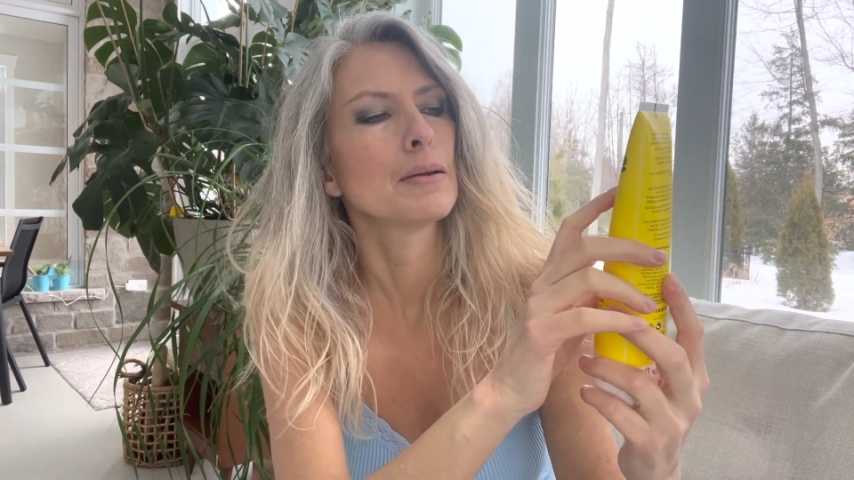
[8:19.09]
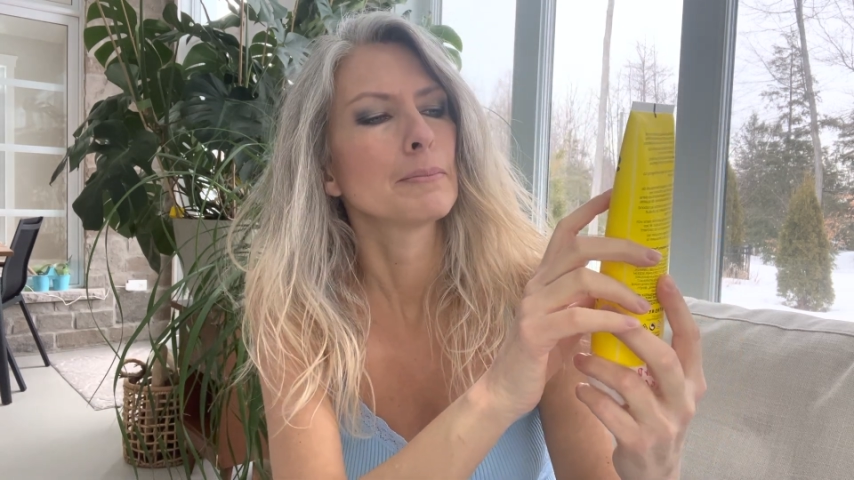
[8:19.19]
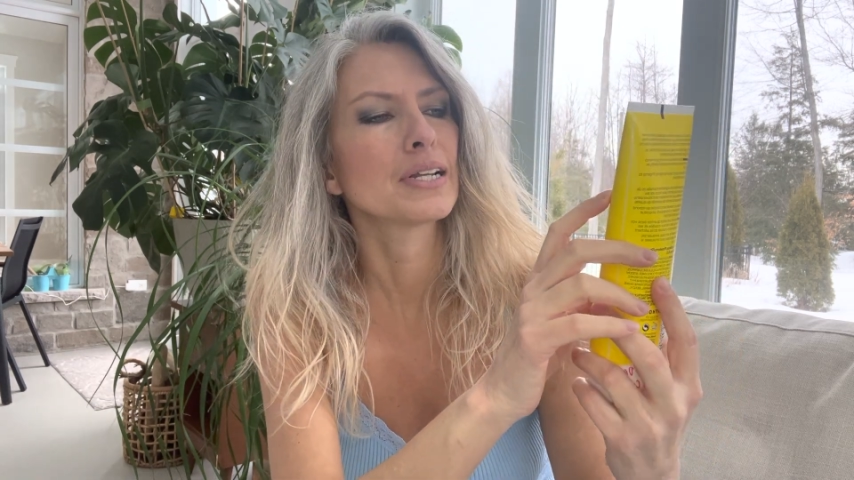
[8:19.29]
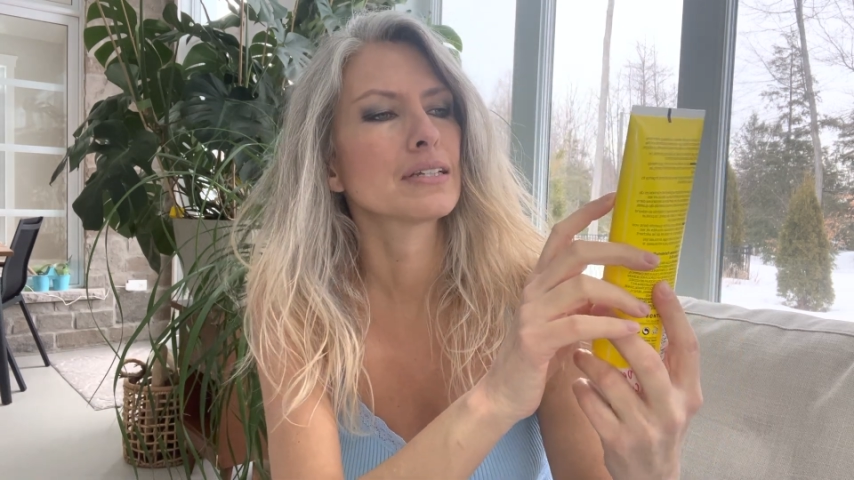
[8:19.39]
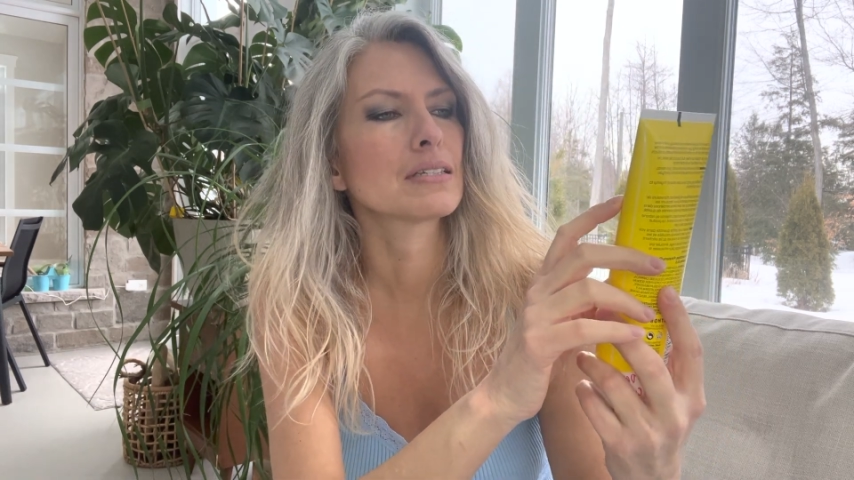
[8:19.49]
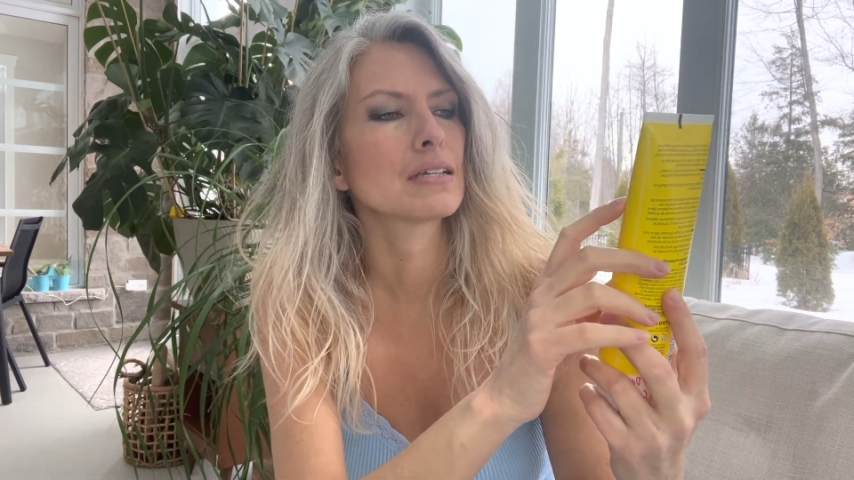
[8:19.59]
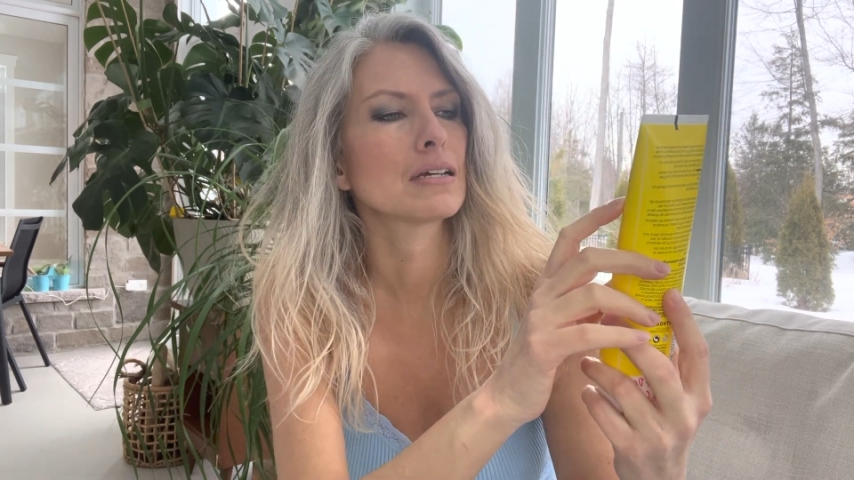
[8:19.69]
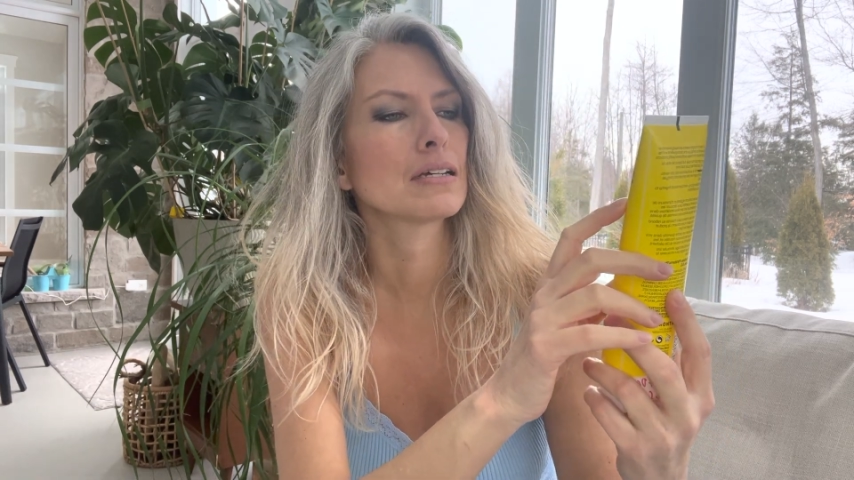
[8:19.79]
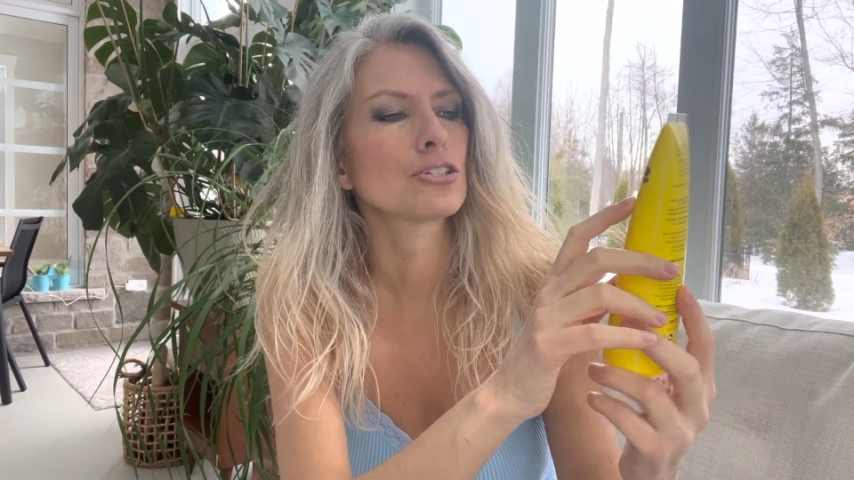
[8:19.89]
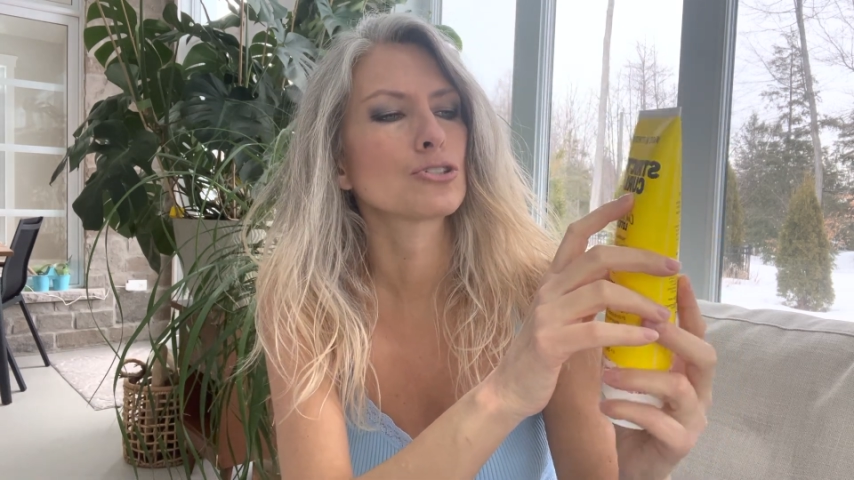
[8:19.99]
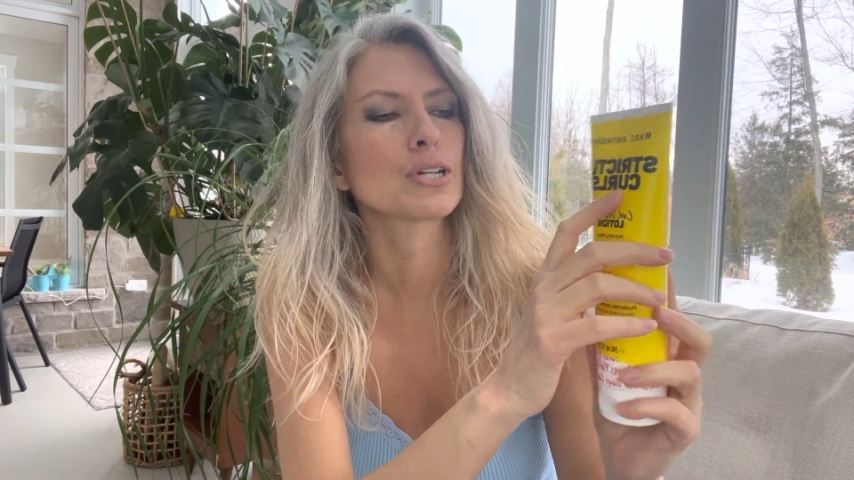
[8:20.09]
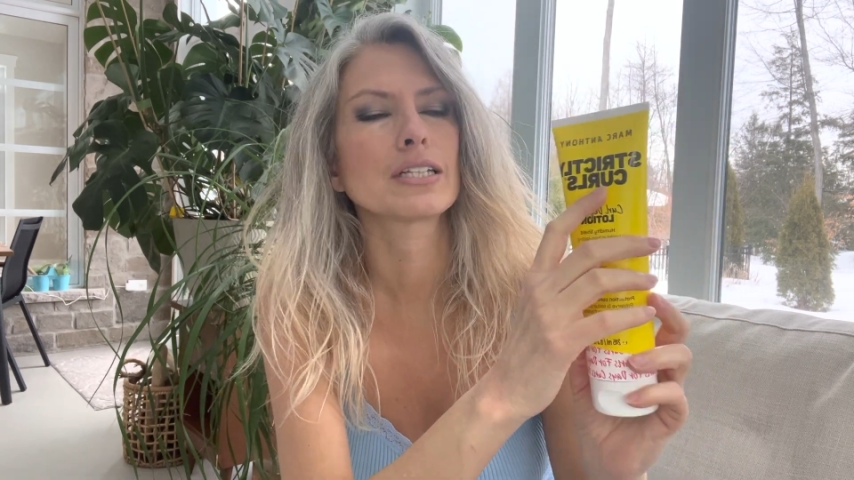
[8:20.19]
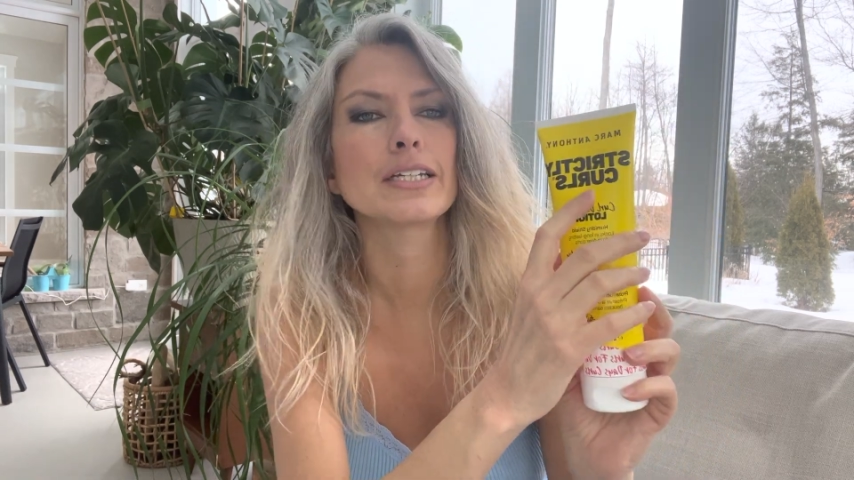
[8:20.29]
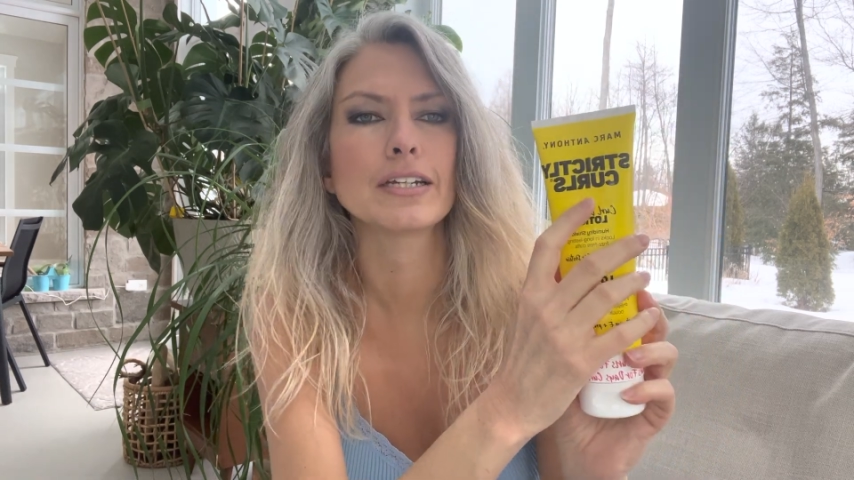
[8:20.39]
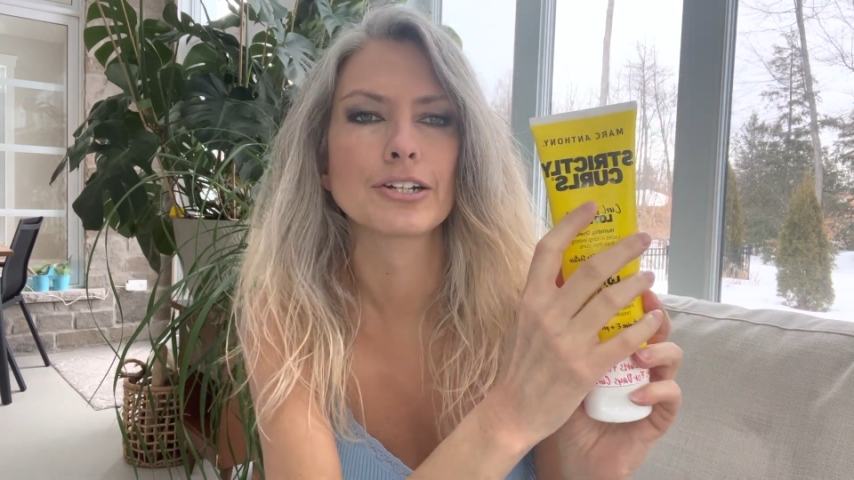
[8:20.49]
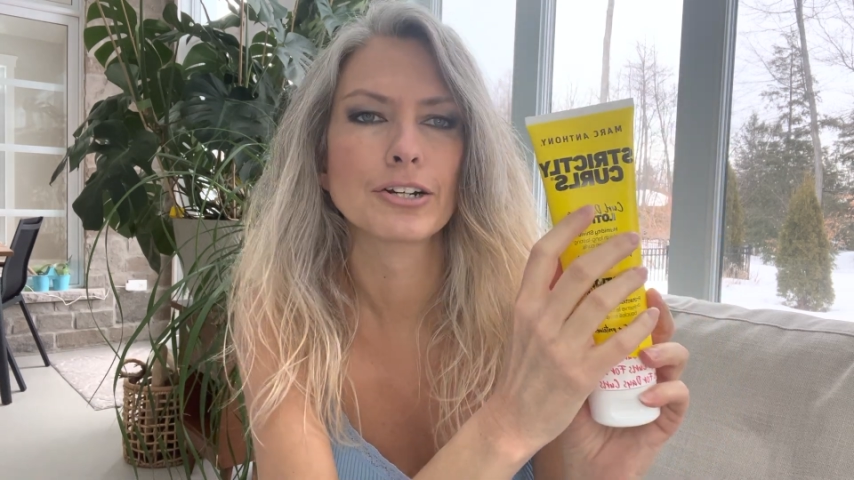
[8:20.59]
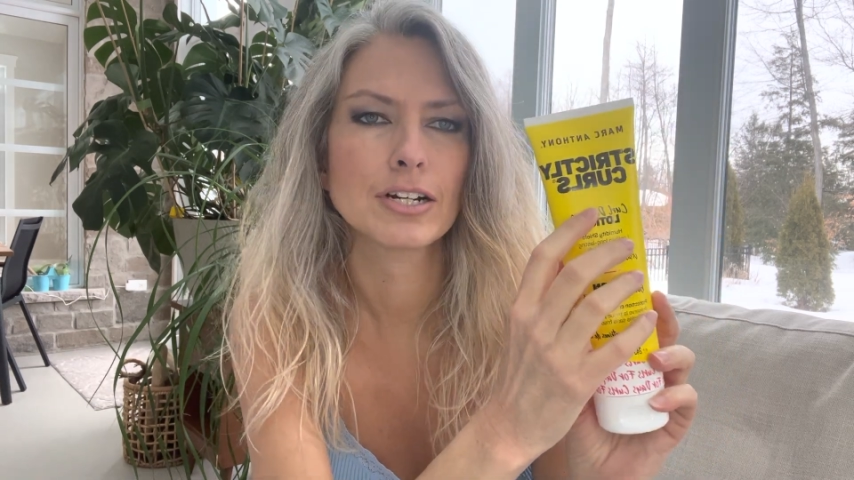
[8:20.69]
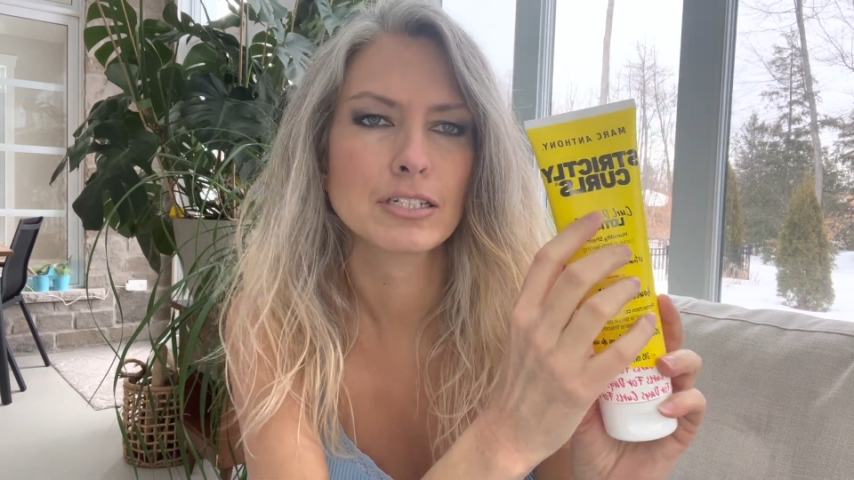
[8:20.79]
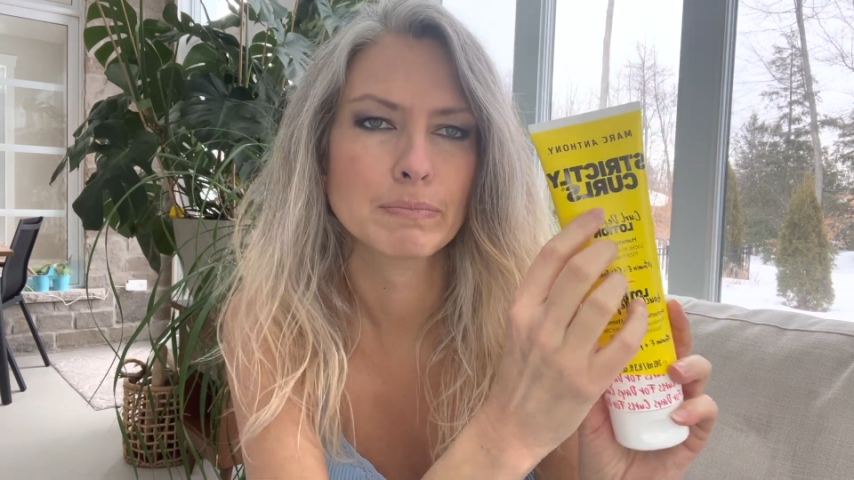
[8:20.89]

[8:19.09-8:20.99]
but it's a Strictly Curl